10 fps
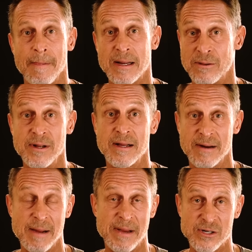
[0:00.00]
including
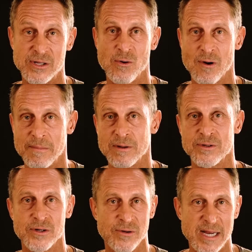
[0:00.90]
what I mentioned, the
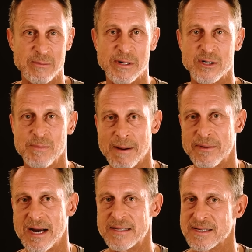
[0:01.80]
hormones, neurotransmitters,
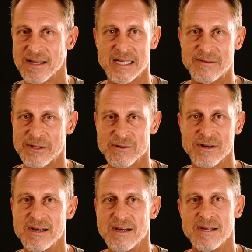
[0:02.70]
peptides, and lots of
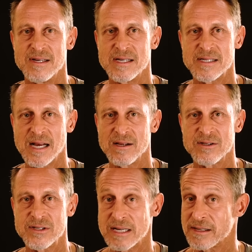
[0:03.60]
other
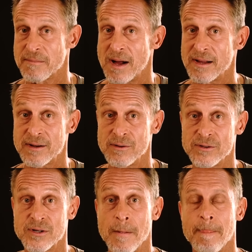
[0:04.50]
cell signaling
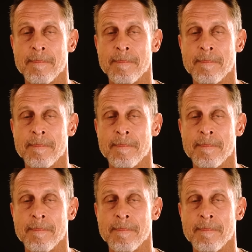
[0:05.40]
molecules,